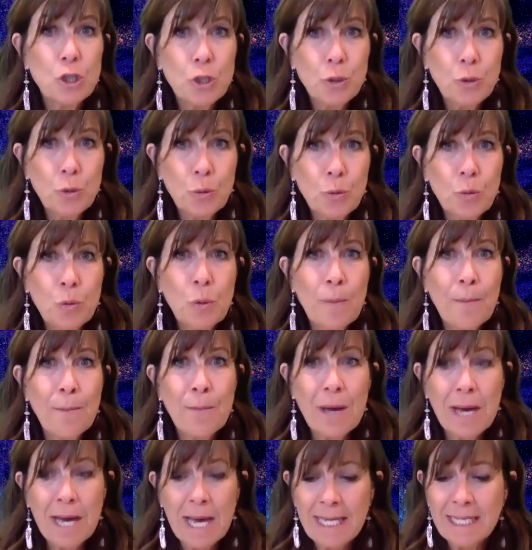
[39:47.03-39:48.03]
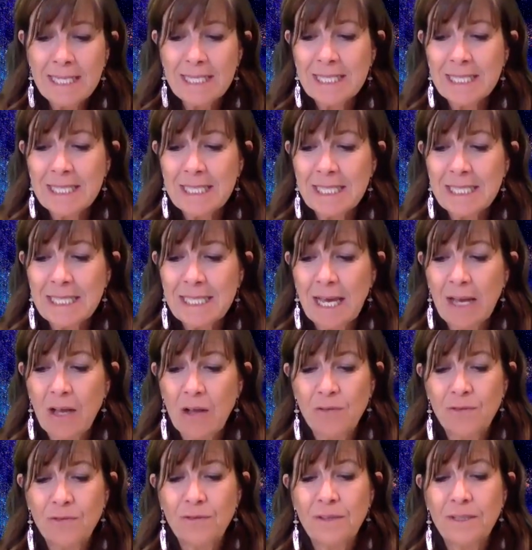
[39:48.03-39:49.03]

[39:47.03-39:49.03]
to myself.